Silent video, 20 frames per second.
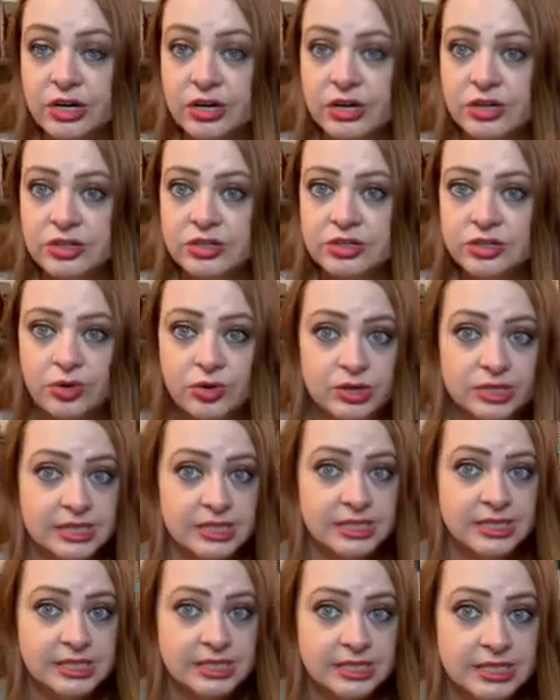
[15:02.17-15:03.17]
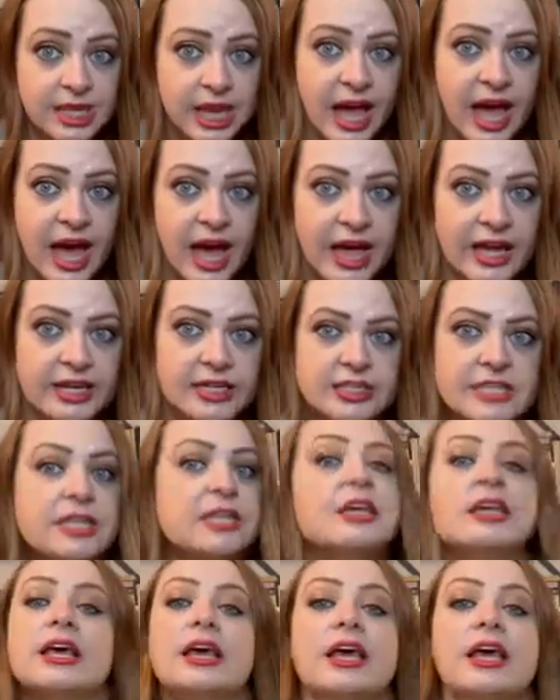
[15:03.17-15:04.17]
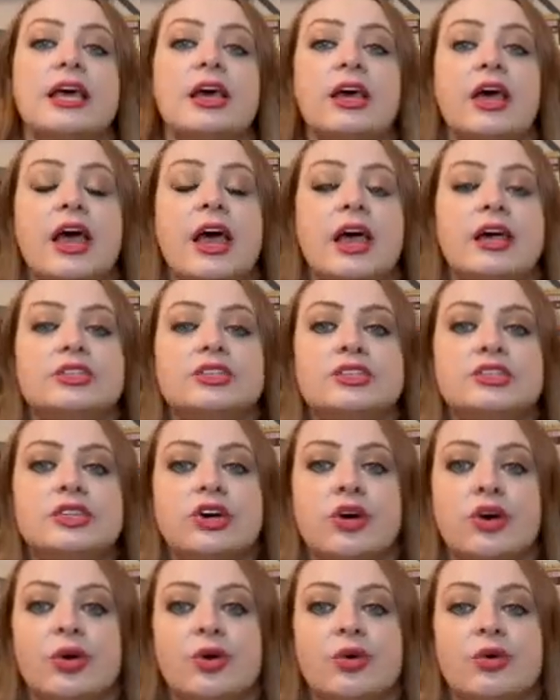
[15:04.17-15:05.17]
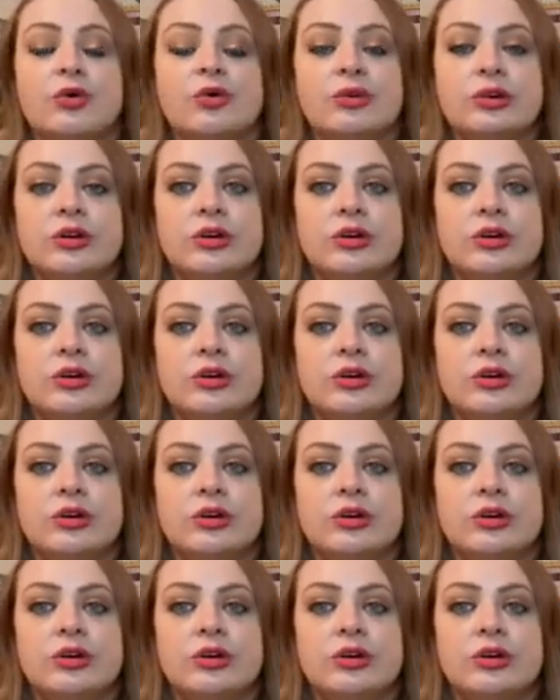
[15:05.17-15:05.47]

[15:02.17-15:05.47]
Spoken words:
towards this cat. So